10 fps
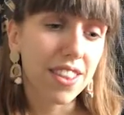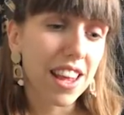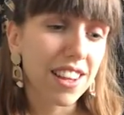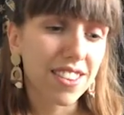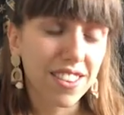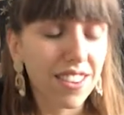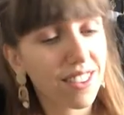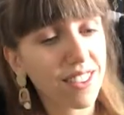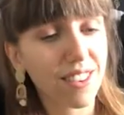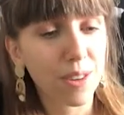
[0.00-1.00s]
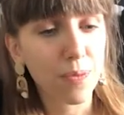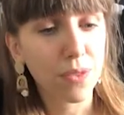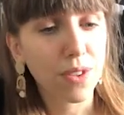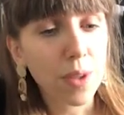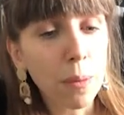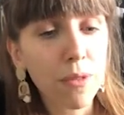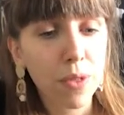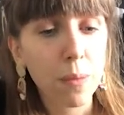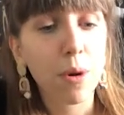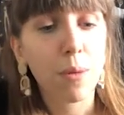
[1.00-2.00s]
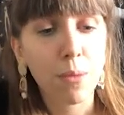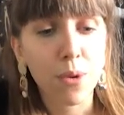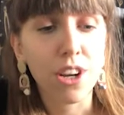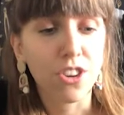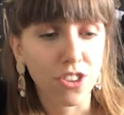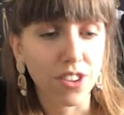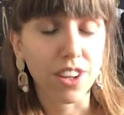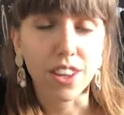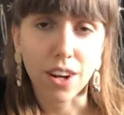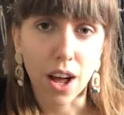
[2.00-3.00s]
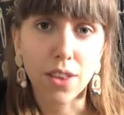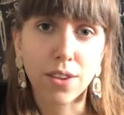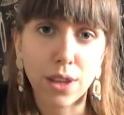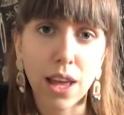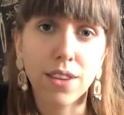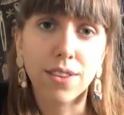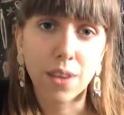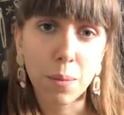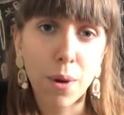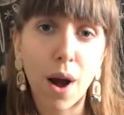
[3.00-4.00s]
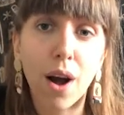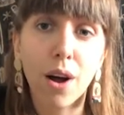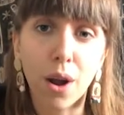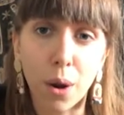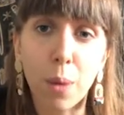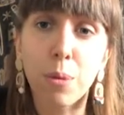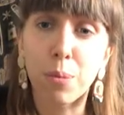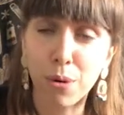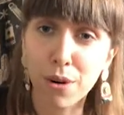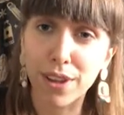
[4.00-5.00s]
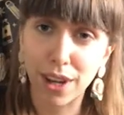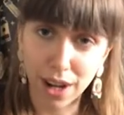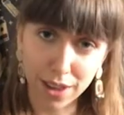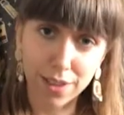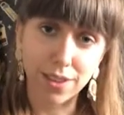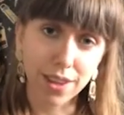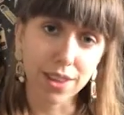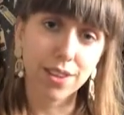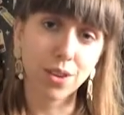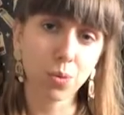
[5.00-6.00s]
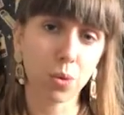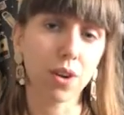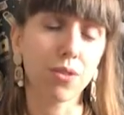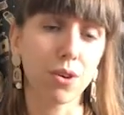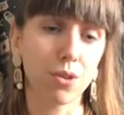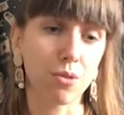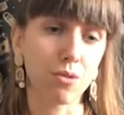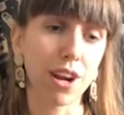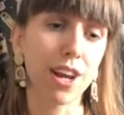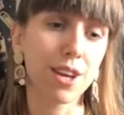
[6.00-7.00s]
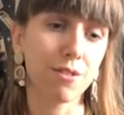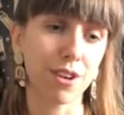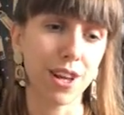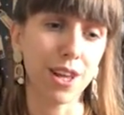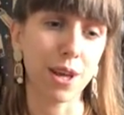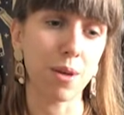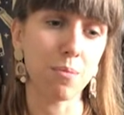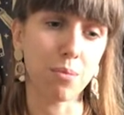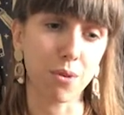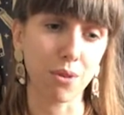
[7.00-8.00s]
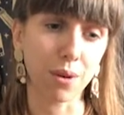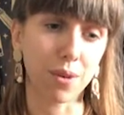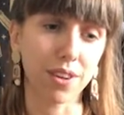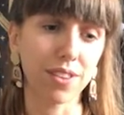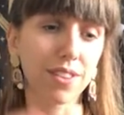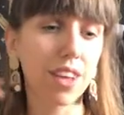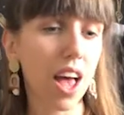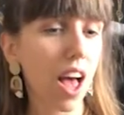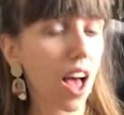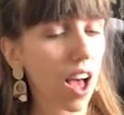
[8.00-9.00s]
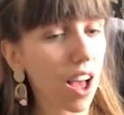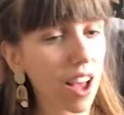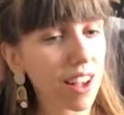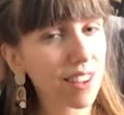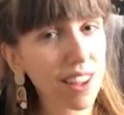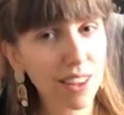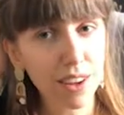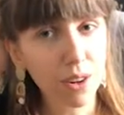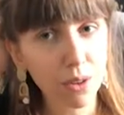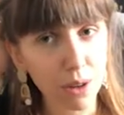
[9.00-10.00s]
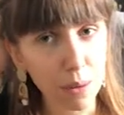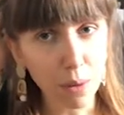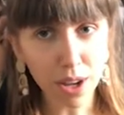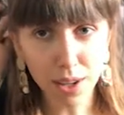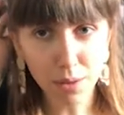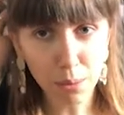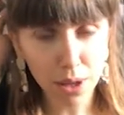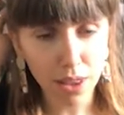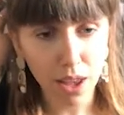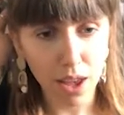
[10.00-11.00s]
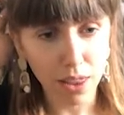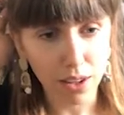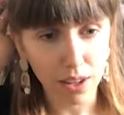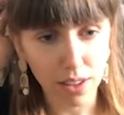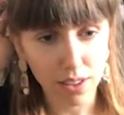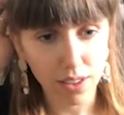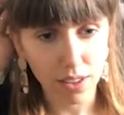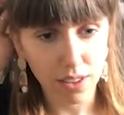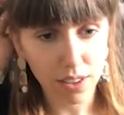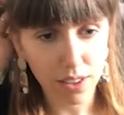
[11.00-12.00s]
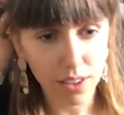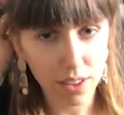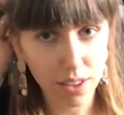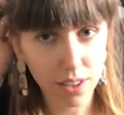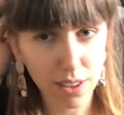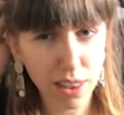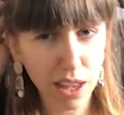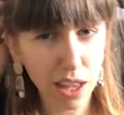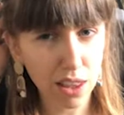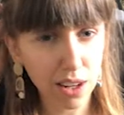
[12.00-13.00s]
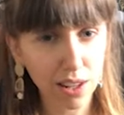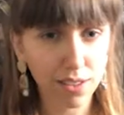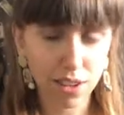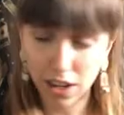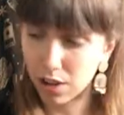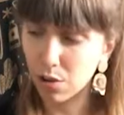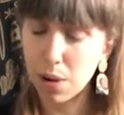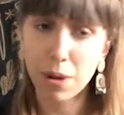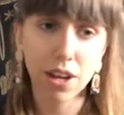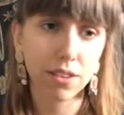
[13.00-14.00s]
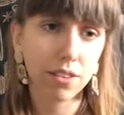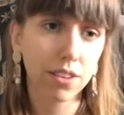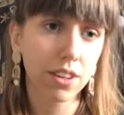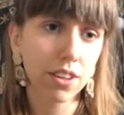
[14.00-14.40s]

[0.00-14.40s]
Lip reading: it's just, some of them are more interesting than others and some are a lot more boring than others. And this is one of those really, really boring ones. Is it that, it might even be the hair that Nancy Is it the hair that Nancy Landgrab has?